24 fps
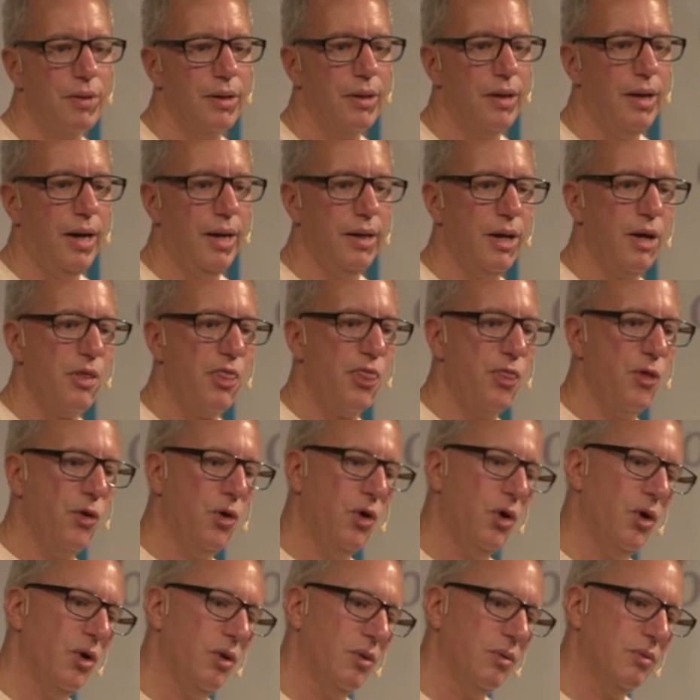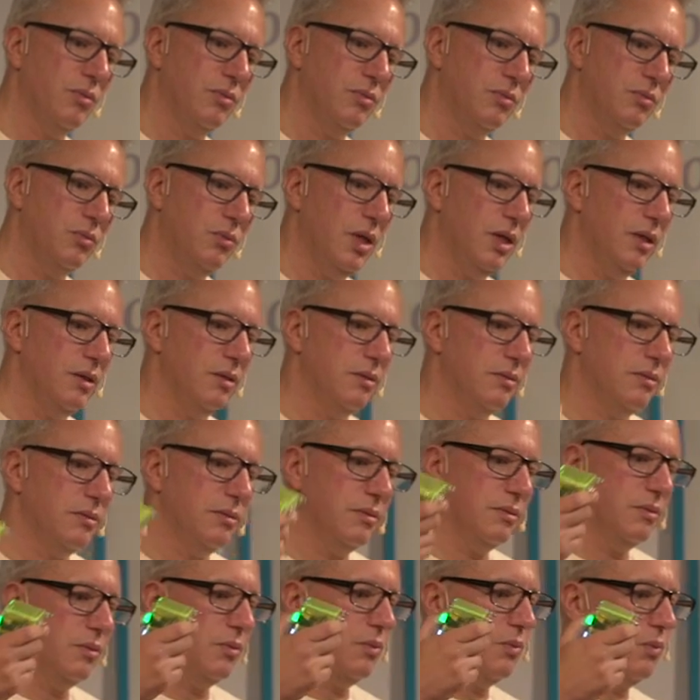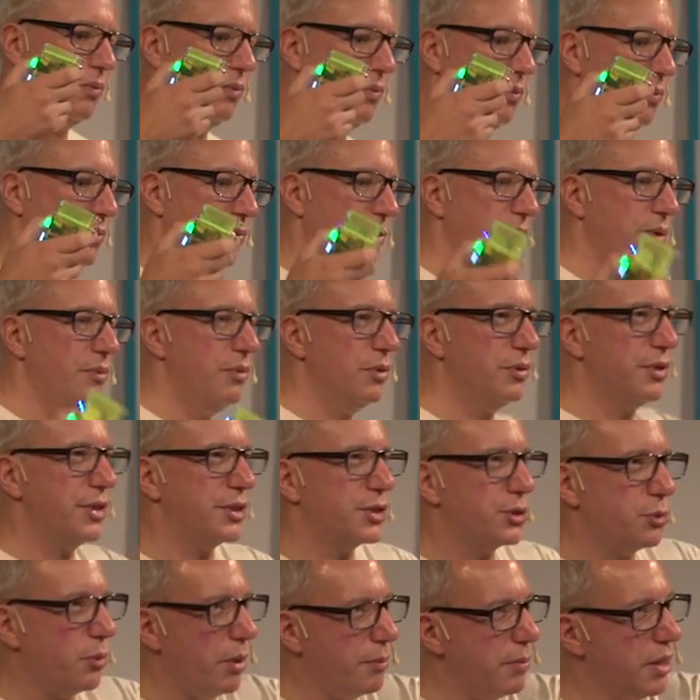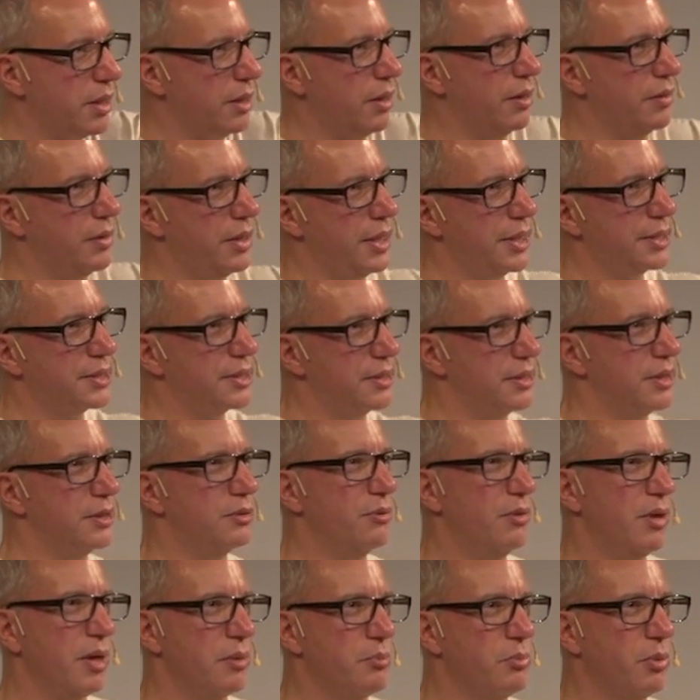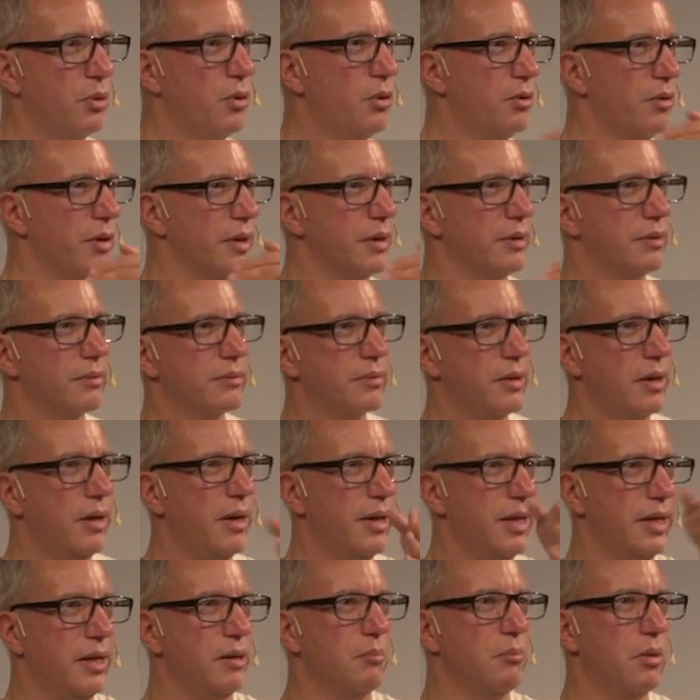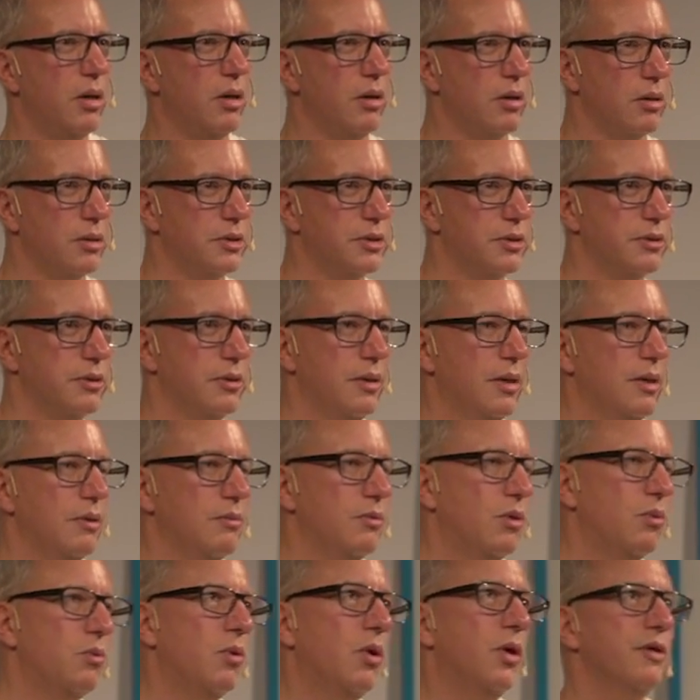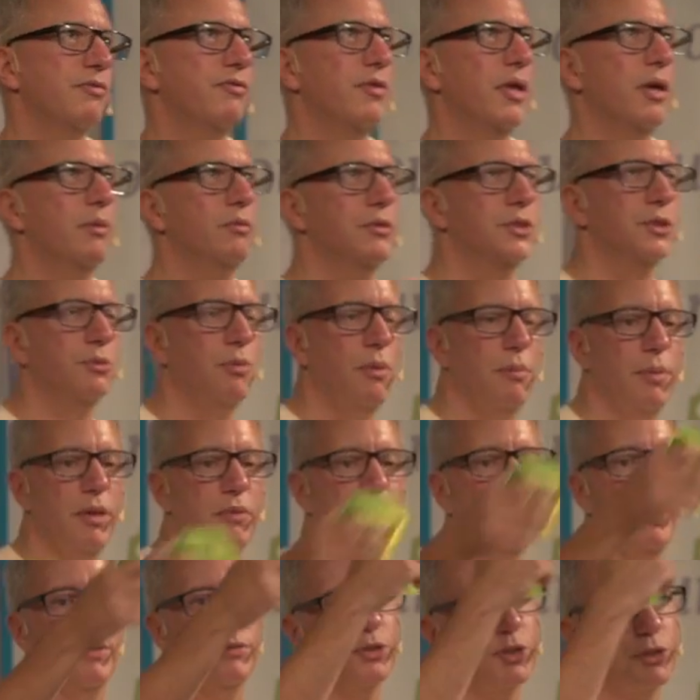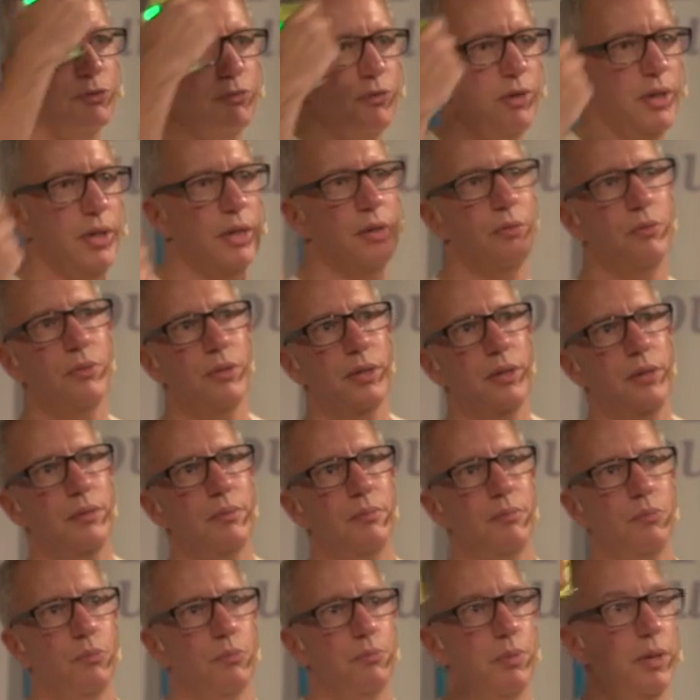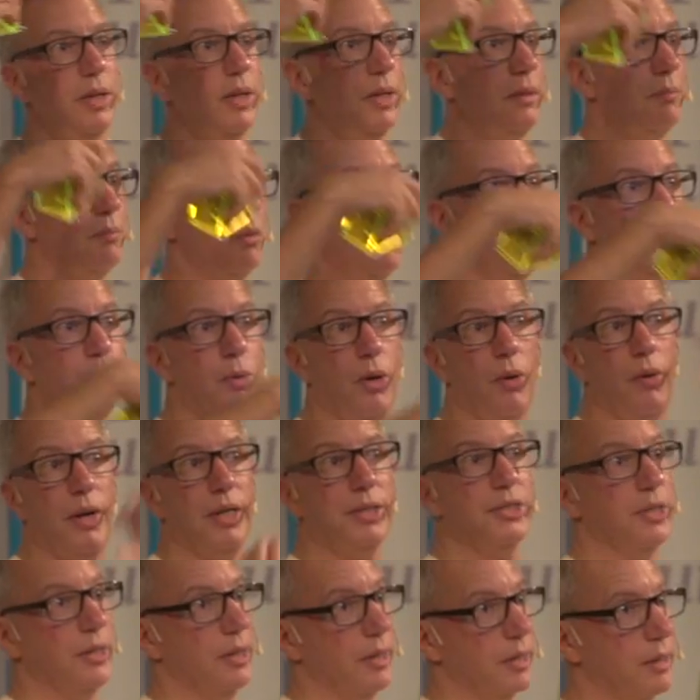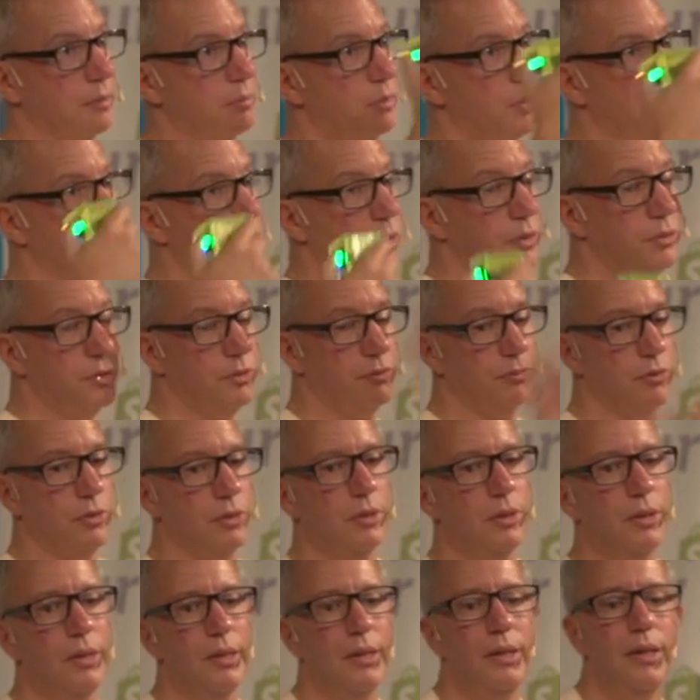And I thought, well, they're swimming like this and it's really boring. They're like in a box. Well, what if they were swimming around a sphere? Would it be more poetic and more beautiful?